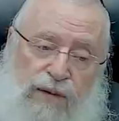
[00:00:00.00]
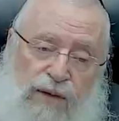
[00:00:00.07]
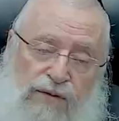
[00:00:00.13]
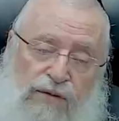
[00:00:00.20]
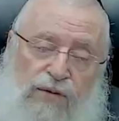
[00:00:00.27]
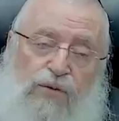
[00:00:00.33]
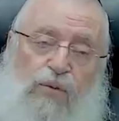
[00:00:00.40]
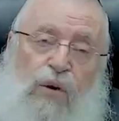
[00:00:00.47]

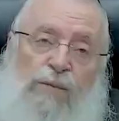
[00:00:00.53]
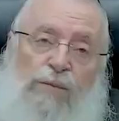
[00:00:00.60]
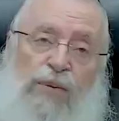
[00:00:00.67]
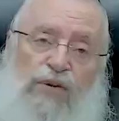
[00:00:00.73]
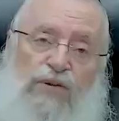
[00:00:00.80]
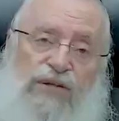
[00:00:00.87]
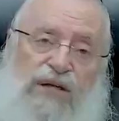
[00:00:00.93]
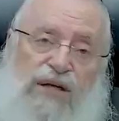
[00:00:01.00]
There's one
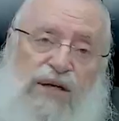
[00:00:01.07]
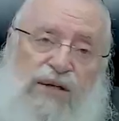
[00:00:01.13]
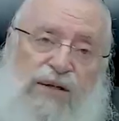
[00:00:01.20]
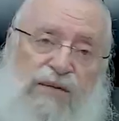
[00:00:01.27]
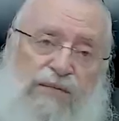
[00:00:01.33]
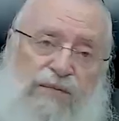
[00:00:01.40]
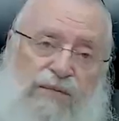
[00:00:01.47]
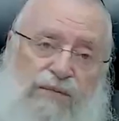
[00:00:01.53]
posuk
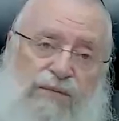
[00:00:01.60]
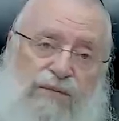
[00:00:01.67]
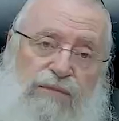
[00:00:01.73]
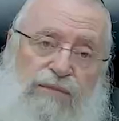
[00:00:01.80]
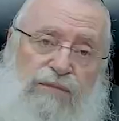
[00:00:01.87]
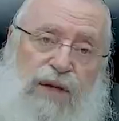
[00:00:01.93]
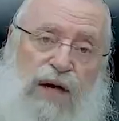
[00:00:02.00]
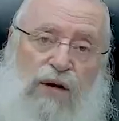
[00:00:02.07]
in
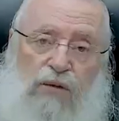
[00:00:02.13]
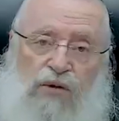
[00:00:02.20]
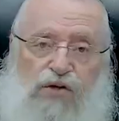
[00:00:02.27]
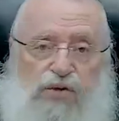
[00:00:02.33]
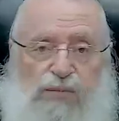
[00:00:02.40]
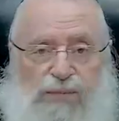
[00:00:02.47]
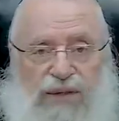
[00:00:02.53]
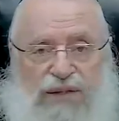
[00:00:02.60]

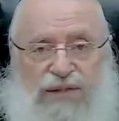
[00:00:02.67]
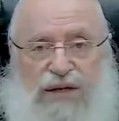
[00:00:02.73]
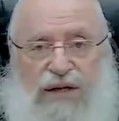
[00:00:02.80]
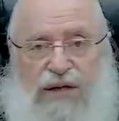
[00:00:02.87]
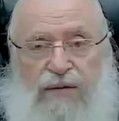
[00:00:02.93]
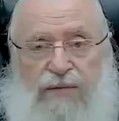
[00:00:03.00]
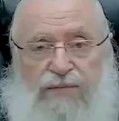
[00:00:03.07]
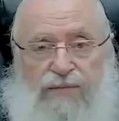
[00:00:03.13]
Agodah
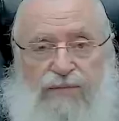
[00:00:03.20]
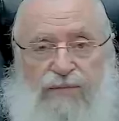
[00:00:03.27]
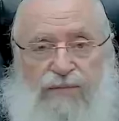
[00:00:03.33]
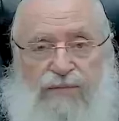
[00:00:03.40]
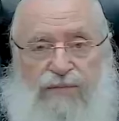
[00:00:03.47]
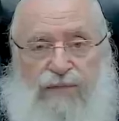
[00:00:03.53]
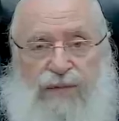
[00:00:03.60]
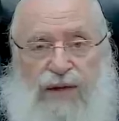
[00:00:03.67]
Pesach.
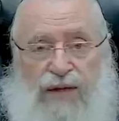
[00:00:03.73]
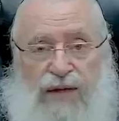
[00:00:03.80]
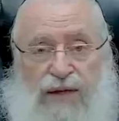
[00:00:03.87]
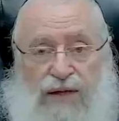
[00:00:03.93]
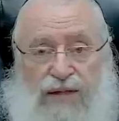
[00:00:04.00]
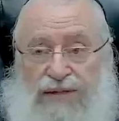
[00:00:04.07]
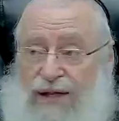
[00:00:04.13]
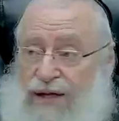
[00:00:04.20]

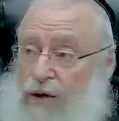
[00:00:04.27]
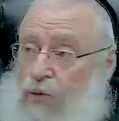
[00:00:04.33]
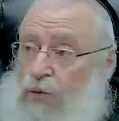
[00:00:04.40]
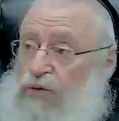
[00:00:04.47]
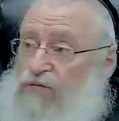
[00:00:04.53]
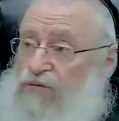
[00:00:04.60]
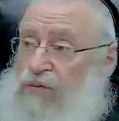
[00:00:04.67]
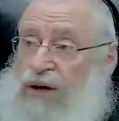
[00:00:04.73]
It's like a
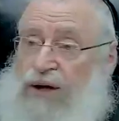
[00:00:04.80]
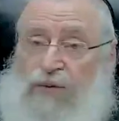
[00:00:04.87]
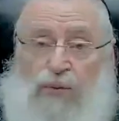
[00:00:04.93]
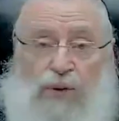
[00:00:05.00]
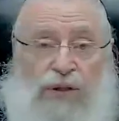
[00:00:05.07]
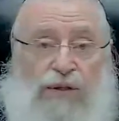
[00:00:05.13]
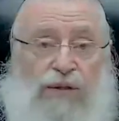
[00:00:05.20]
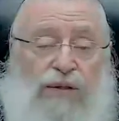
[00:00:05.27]
refrain.
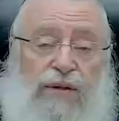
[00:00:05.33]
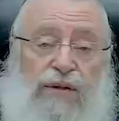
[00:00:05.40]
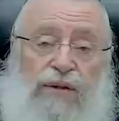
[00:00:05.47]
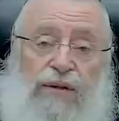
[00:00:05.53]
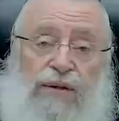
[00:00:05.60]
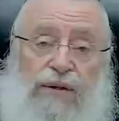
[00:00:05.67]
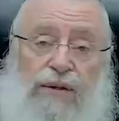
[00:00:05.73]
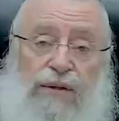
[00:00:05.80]
We
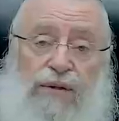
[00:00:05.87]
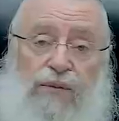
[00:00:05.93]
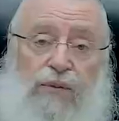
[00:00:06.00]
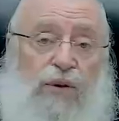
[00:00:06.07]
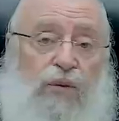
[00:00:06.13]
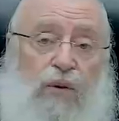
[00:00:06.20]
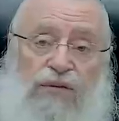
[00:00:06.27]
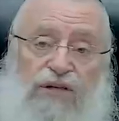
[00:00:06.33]

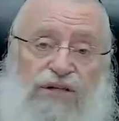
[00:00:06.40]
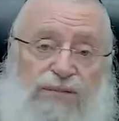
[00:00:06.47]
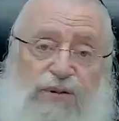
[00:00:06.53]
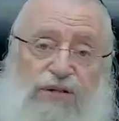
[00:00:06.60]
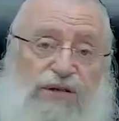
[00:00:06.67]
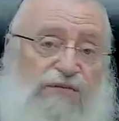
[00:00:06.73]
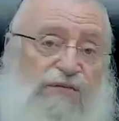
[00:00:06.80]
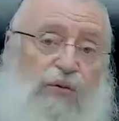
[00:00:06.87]
quote this
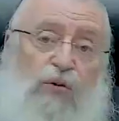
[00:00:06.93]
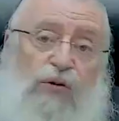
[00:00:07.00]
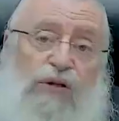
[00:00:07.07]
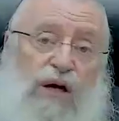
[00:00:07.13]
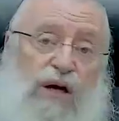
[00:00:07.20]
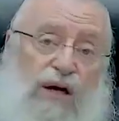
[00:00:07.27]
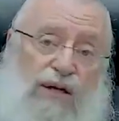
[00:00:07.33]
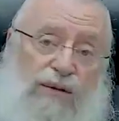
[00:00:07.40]
posuk 4
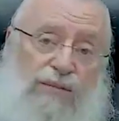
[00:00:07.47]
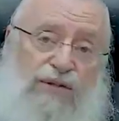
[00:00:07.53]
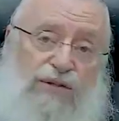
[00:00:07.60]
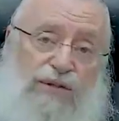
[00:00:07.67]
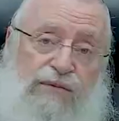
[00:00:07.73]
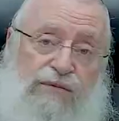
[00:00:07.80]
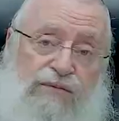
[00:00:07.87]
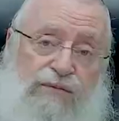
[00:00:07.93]

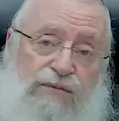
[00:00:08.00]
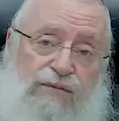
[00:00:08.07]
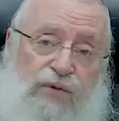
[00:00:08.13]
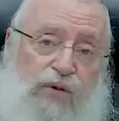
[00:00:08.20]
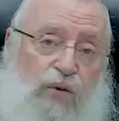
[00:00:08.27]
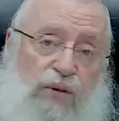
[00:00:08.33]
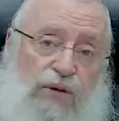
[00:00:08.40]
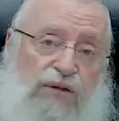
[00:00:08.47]
times
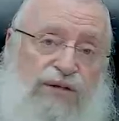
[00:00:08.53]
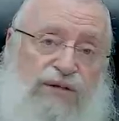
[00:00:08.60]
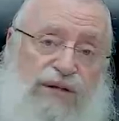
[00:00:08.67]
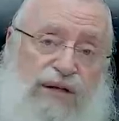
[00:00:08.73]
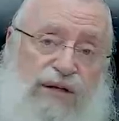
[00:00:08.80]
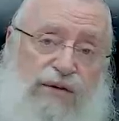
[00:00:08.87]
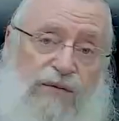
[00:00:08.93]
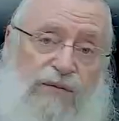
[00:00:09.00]
during the
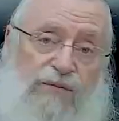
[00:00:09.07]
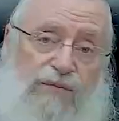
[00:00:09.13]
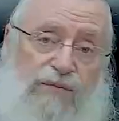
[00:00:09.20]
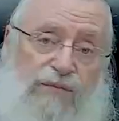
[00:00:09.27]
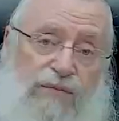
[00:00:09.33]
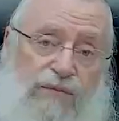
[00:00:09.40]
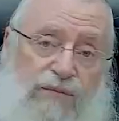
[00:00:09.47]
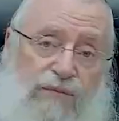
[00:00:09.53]
Seder.
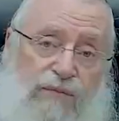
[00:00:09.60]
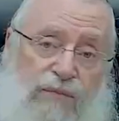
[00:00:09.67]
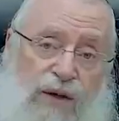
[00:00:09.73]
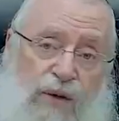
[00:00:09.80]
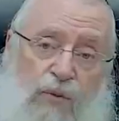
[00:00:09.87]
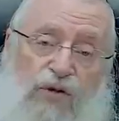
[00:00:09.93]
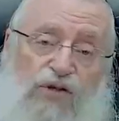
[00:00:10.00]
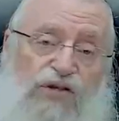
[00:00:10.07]

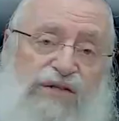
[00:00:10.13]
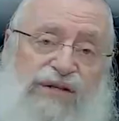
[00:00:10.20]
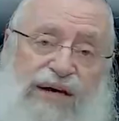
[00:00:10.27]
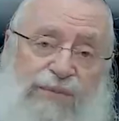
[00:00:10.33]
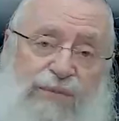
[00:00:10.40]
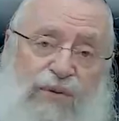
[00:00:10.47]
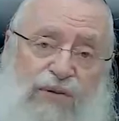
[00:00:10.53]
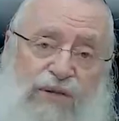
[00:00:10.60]
Which is
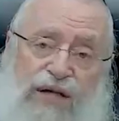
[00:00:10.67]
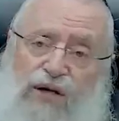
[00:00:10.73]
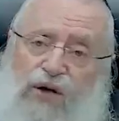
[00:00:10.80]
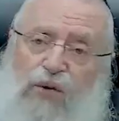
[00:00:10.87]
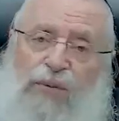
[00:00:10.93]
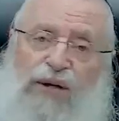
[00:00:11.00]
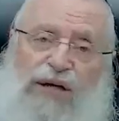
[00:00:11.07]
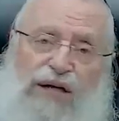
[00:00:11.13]
that posuk?
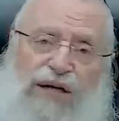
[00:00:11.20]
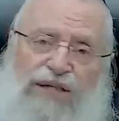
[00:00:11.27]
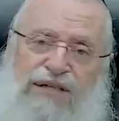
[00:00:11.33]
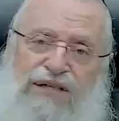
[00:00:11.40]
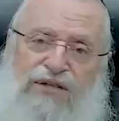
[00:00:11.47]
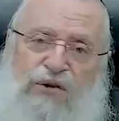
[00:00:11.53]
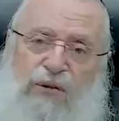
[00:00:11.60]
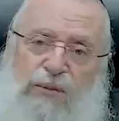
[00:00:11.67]
Nobody
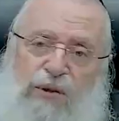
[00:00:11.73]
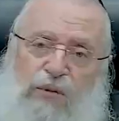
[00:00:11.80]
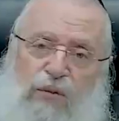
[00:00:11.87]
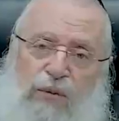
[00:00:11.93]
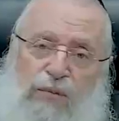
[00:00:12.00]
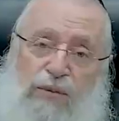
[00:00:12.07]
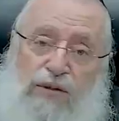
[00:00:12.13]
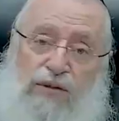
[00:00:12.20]
guesses, nobody
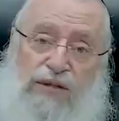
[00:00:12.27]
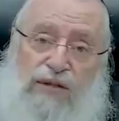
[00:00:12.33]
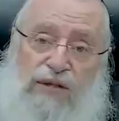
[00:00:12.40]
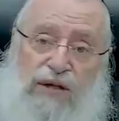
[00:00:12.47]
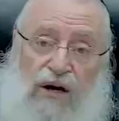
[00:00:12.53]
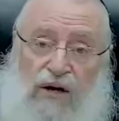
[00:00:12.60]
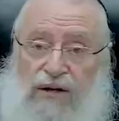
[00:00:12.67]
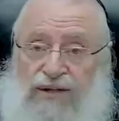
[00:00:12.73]
remembers,
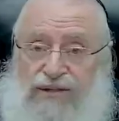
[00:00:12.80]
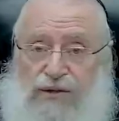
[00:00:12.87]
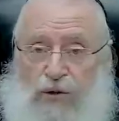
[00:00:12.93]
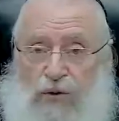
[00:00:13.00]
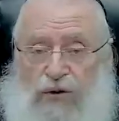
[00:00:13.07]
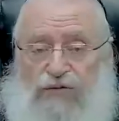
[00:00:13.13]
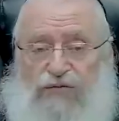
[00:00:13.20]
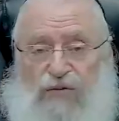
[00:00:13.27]
unless you
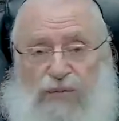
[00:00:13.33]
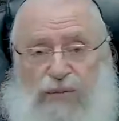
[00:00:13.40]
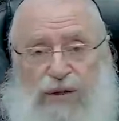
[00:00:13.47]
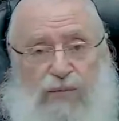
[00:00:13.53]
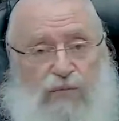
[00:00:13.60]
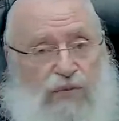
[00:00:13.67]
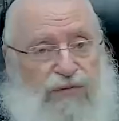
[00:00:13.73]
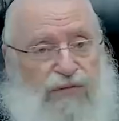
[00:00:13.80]
heard it from me
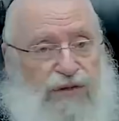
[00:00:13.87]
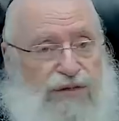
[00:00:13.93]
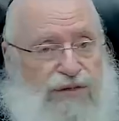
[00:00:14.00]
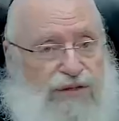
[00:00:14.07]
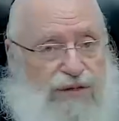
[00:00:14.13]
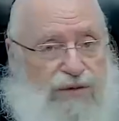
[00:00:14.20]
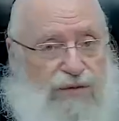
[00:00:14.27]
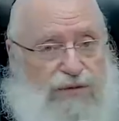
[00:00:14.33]
in
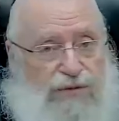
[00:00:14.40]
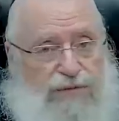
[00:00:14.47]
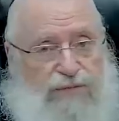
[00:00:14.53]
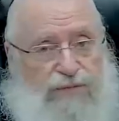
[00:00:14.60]
previous years.